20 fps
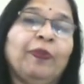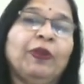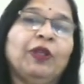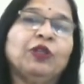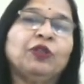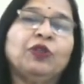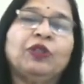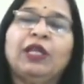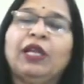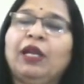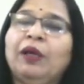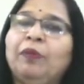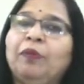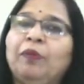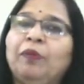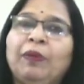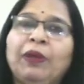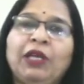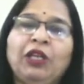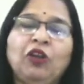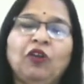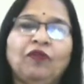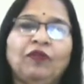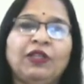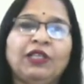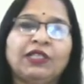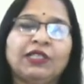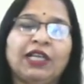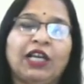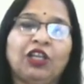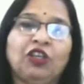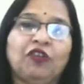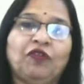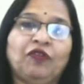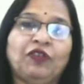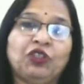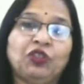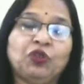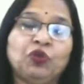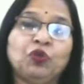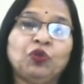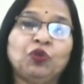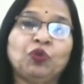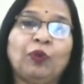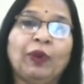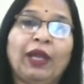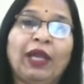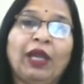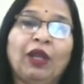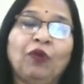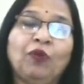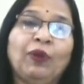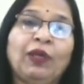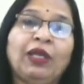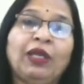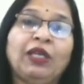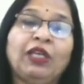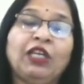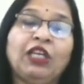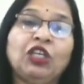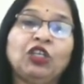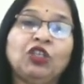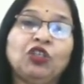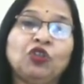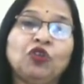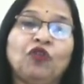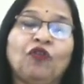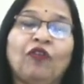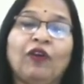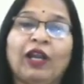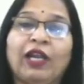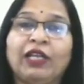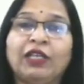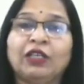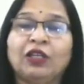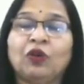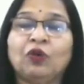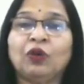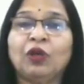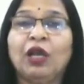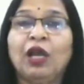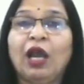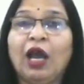So there are many of these kind of issues where we need to find out